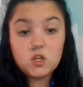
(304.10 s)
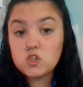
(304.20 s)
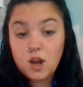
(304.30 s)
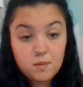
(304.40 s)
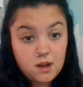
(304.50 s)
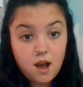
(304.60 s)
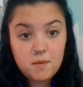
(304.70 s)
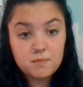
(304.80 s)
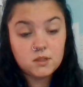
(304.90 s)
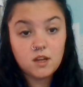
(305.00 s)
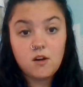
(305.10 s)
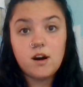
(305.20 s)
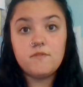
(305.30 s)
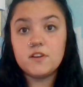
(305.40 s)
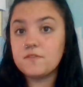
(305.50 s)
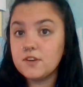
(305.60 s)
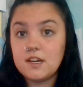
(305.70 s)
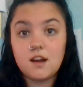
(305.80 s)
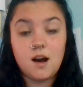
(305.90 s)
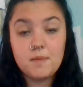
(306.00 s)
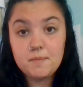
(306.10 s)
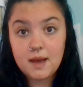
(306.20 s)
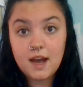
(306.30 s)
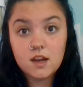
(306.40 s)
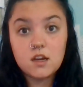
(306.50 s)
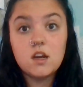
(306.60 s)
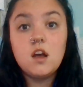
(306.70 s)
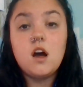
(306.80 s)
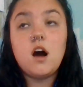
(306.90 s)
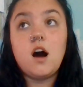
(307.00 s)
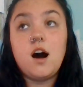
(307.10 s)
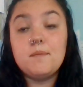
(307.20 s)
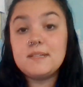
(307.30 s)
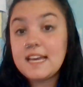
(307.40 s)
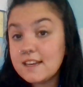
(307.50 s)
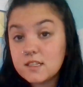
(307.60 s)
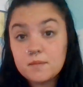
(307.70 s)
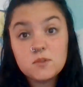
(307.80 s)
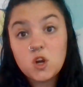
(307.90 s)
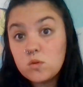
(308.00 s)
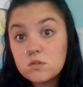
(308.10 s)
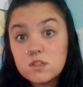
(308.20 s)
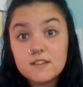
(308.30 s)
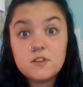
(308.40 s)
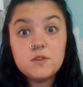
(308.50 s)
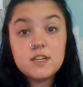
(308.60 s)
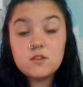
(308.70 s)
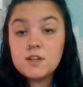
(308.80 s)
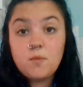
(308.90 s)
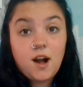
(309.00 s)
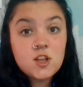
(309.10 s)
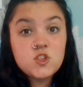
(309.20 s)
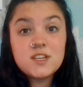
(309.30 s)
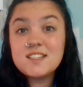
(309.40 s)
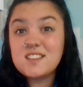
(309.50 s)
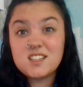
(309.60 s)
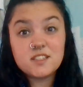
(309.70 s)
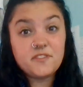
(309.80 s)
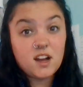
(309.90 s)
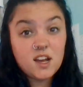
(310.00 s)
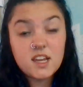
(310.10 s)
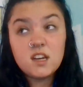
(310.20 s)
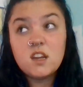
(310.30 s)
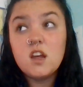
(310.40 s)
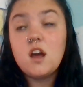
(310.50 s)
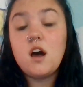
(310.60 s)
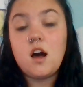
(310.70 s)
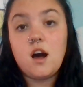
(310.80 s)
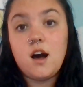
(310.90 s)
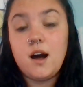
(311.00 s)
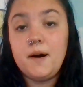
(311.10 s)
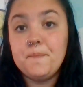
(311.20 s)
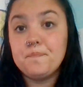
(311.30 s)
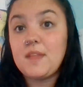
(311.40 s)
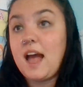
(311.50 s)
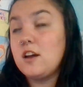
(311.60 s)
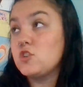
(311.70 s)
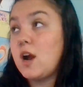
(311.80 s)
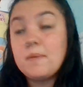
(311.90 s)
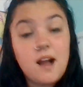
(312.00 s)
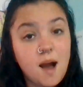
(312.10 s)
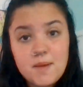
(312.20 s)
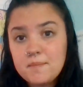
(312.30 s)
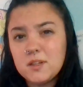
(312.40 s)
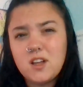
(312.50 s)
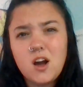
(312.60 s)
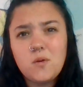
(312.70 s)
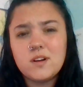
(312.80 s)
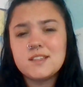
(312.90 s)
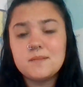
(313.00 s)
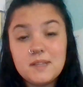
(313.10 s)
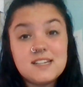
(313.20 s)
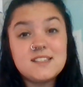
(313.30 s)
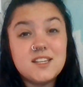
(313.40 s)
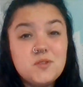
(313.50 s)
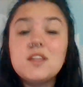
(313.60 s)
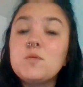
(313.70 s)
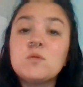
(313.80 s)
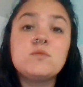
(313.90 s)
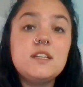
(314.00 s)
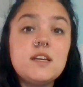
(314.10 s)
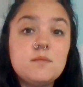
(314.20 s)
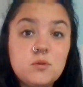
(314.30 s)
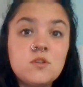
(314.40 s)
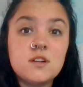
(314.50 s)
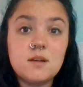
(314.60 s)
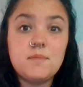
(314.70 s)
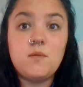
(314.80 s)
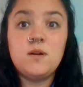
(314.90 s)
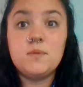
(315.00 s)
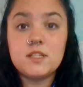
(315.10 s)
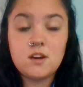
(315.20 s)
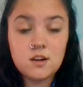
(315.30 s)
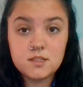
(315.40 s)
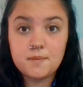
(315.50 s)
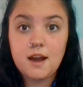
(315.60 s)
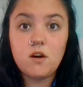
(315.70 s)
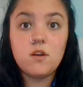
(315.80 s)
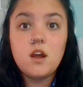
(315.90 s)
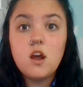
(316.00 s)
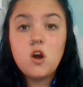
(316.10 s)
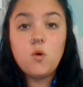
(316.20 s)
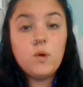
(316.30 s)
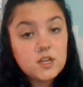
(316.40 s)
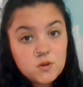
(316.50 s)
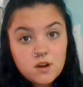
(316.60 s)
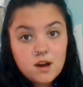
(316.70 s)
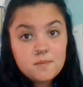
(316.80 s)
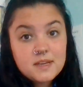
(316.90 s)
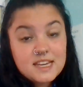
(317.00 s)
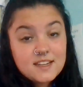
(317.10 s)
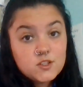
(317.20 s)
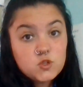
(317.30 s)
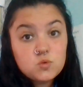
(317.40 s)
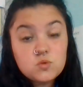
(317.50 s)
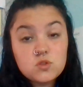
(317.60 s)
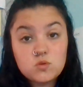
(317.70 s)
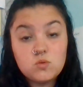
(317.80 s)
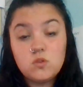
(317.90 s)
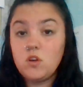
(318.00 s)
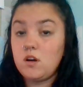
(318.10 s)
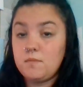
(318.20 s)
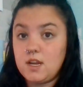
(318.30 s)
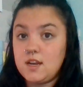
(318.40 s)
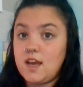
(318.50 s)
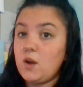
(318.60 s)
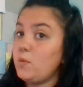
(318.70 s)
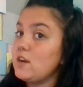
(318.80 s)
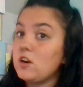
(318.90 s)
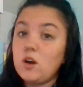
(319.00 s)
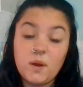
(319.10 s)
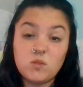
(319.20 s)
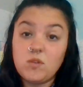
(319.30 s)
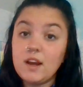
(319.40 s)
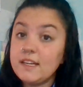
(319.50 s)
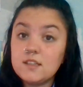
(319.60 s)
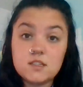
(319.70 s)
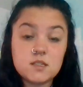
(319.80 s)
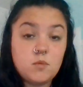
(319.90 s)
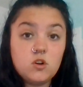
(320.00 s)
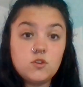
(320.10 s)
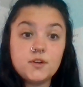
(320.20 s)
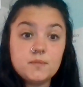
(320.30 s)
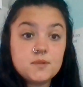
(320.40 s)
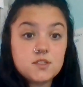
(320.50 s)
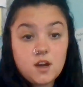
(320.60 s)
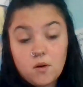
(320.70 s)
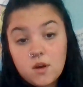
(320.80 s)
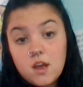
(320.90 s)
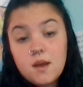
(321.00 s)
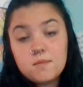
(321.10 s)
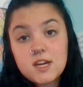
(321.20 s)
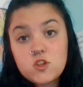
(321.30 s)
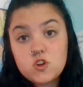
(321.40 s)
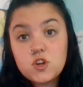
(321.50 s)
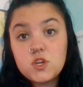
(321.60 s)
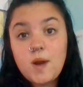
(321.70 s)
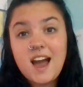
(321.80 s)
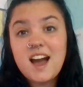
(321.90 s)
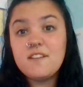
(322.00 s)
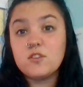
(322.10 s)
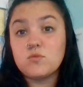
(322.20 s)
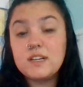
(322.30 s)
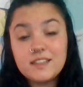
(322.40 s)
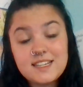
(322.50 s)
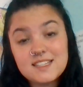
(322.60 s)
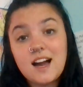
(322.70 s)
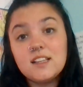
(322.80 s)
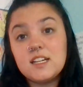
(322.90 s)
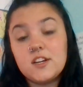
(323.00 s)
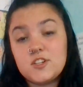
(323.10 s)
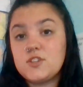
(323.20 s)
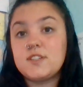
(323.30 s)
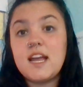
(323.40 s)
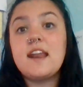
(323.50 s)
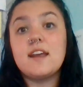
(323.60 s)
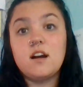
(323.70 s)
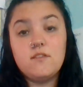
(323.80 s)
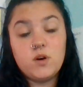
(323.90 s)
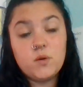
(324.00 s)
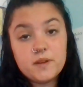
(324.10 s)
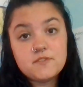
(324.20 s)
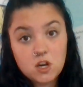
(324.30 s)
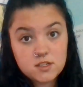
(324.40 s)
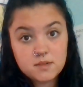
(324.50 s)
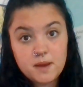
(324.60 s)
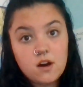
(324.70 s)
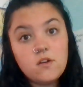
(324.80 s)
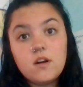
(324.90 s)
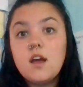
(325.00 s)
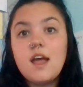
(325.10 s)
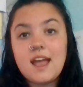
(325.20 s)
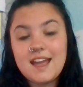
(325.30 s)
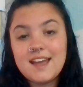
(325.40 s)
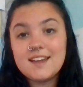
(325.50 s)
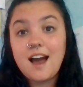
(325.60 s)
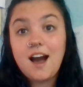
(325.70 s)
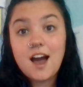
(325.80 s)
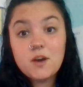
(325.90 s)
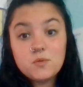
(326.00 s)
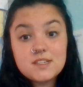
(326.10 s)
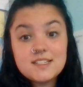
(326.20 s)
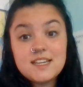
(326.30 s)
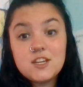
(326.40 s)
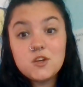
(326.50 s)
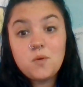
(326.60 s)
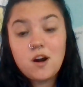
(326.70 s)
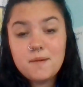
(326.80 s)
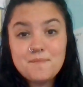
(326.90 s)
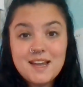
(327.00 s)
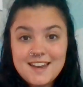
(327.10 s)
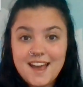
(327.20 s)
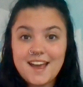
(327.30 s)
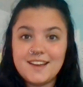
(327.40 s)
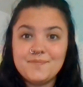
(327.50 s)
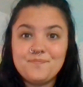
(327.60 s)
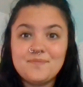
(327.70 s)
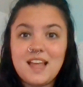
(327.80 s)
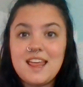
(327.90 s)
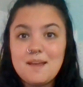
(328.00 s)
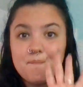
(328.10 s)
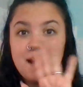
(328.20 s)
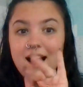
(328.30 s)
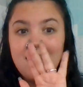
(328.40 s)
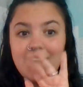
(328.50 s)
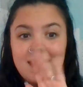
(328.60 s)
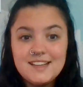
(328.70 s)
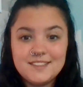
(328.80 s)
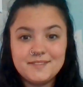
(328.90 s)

can drop a comment below. I'll feel free to comment back. Take some notes. If you need to rewatch this, that's fine. Drop a comment below on some things that you think were really important about what we talked about. When you come into school on Monday, we are going right into small groups. So make sure you have a really solid understanding of what we've talked about. And I will see you on Monday. Bye.